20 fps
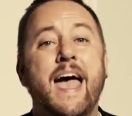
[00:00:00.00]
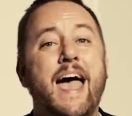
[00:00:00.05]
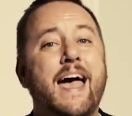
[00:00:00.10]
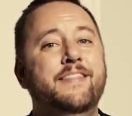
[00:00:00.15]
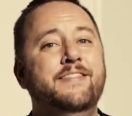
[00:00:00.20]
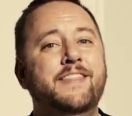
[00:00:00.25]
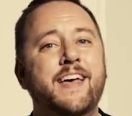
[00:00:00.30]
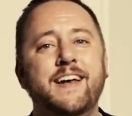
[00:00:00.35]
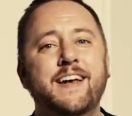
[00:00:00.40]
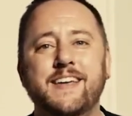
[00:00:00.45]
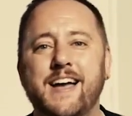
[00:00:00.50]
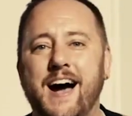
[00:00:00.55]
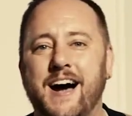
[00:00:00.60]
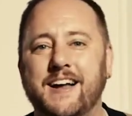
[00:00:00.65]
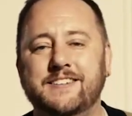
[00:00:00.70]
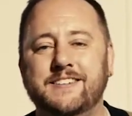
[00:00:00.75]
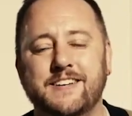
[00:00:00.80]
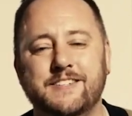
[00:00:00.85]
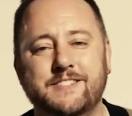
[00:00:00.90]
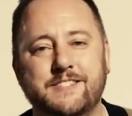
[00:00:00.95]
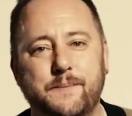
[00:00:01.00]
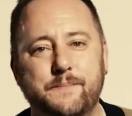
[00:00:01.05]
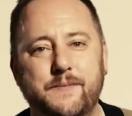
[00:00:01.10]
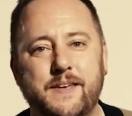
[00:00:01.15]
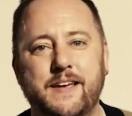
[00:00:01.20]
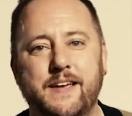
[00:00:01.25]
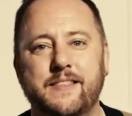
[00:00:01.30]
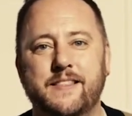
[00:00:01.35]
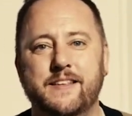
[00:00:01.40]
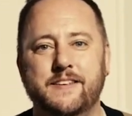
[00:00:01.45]
And then God does
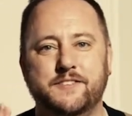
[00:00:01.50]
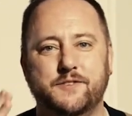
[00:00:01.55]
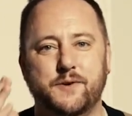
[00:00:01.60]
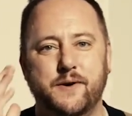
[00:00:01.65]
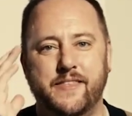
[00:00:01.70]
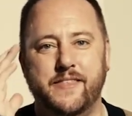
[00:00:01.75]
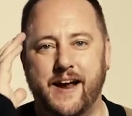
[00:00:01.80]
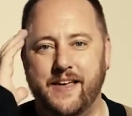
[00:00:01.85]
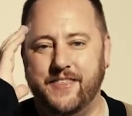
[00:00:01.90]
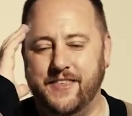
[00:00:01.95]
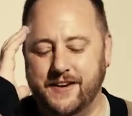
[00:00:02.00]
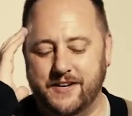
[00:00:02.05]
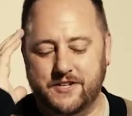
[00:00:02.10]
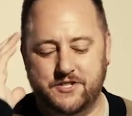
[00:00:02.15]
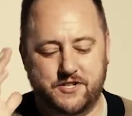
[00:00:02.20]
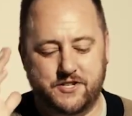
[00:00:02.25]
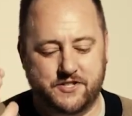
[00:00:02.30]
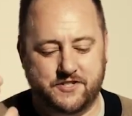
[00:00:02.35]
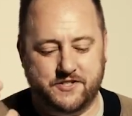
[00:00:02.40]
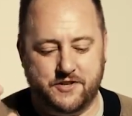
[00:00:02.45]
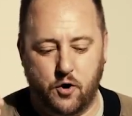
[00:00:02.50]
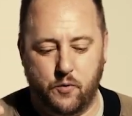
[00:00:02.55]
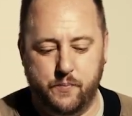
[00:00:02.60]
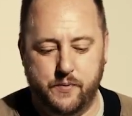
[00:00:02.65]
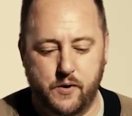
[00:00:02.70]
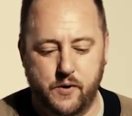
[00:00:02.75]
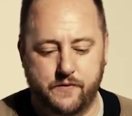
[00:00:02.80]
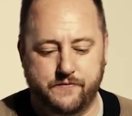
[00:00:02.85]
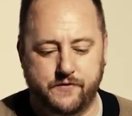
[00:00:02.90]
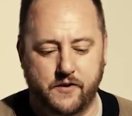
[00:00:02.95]
something in this story that I think is just so
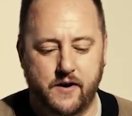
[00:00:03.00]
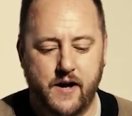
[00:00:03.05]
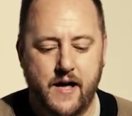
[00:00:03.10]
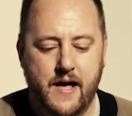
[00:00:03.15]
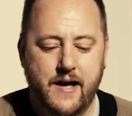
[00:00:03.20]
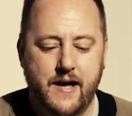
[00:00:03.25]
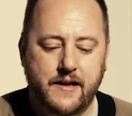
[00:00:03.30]
beautiful.